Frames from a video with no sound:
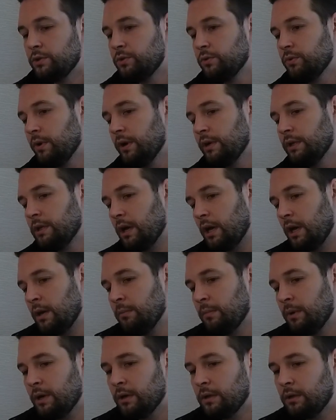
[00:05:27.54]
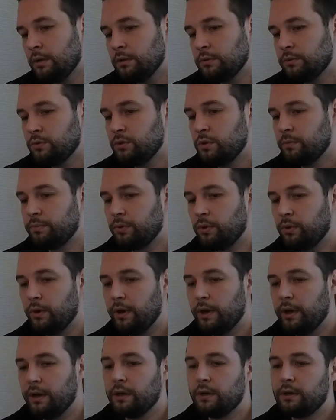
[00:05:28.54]
to an email to
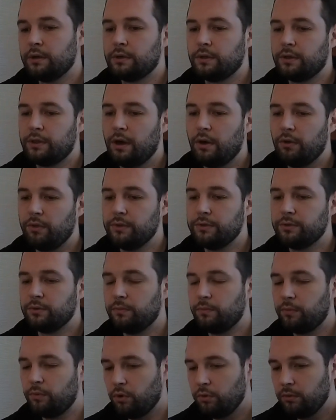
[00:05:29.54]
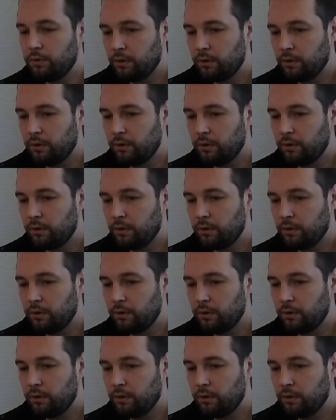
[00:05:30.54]
deploying thousands of